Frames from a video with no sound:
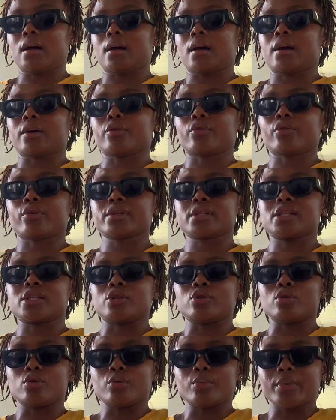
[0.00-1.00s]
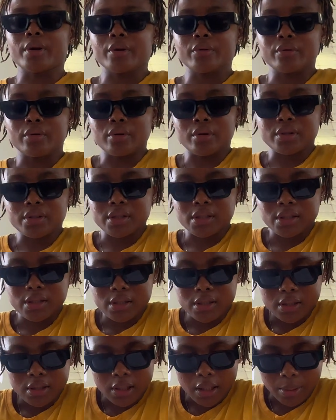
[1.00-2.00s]
across the glomerulus
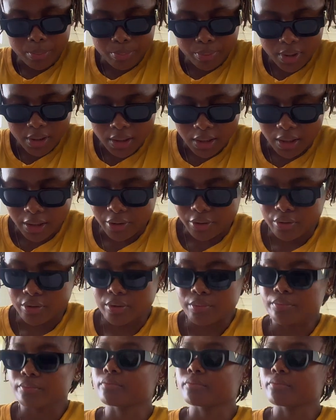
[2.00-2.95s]
capillary.